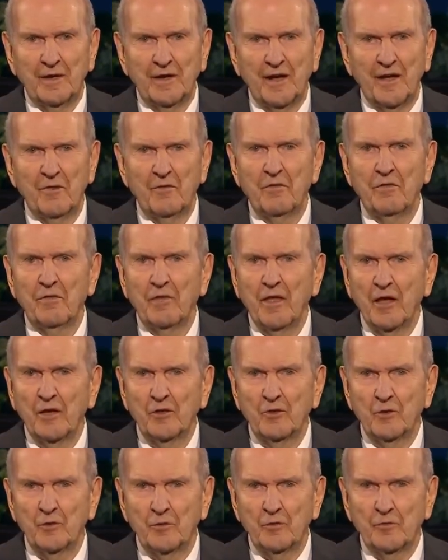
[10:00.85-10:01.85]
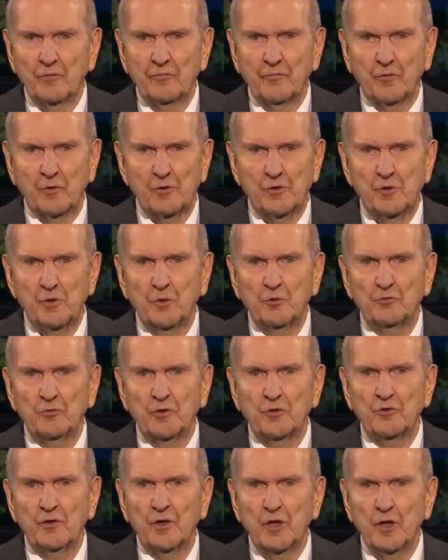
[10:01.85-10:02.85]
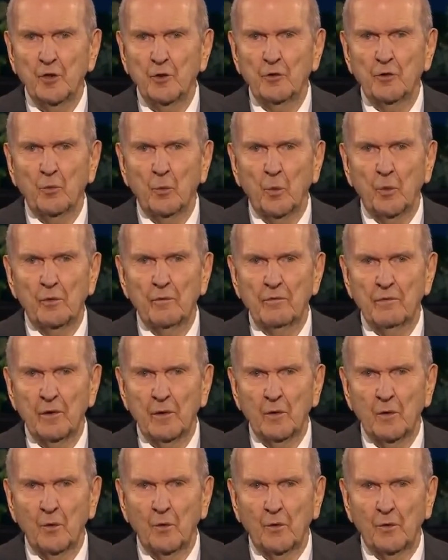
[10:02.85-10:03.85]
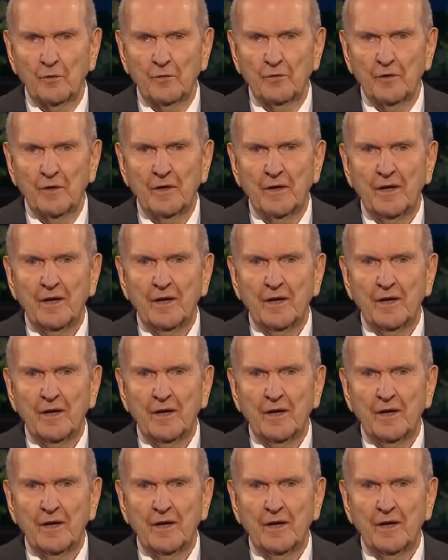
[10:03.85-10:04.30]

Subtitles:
and thank you for choosing to hear the word of the Lord